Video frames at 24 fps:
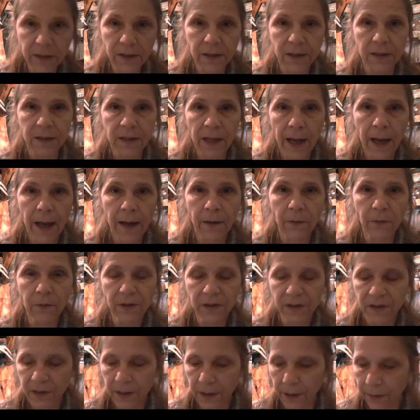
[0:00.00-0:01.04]
he's had it with
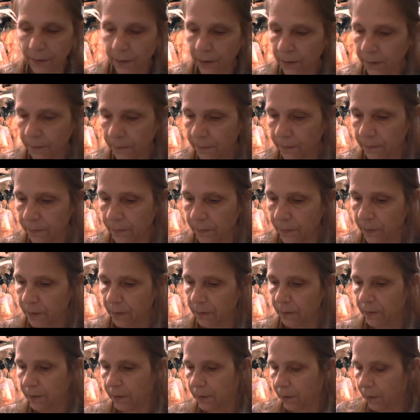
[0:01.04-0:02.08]
Sierra.
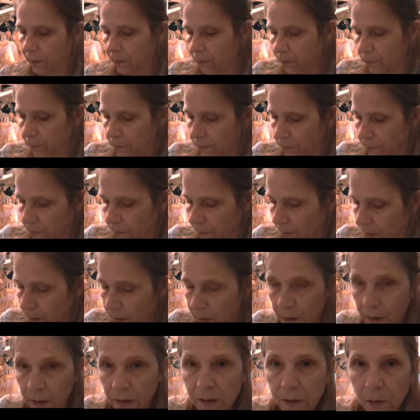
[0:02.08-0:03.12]
You know,
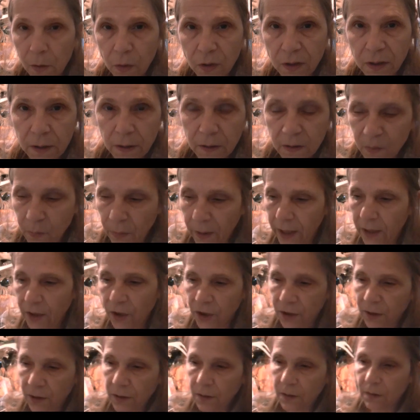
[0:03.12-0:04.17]
he's losing his
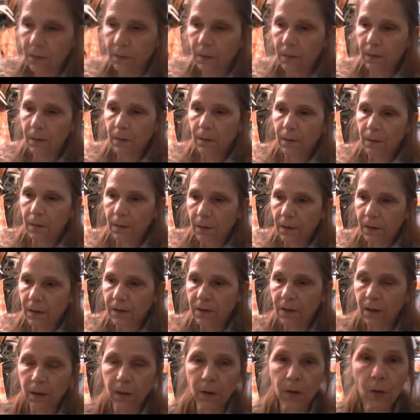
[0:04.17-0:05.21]
patience. He's
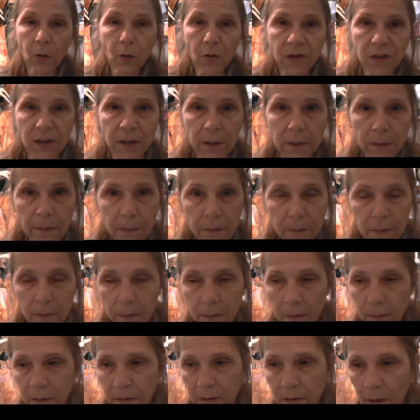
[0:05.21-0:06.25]
going to lose it.
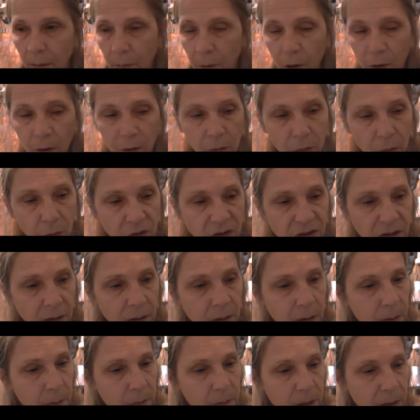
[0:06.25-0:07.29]
I'm going to lose it.
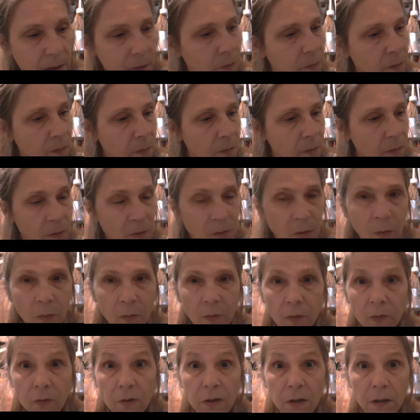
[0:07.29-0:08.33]
And I'm like, well, don't
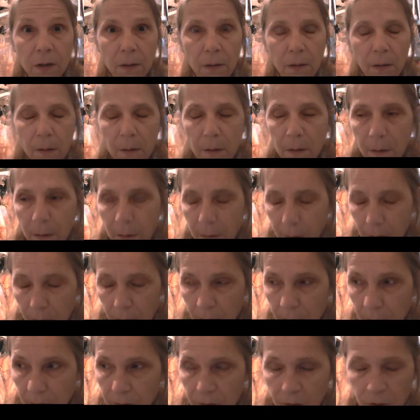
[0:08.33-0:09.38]
lose it.
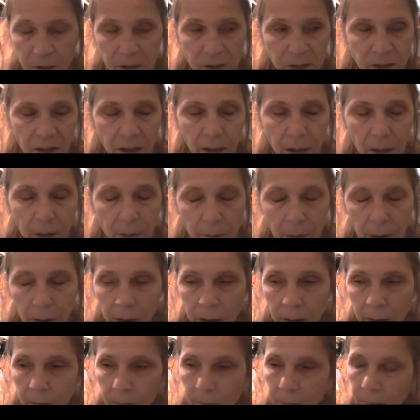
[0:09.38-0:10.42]
I'm like, she's sick, right?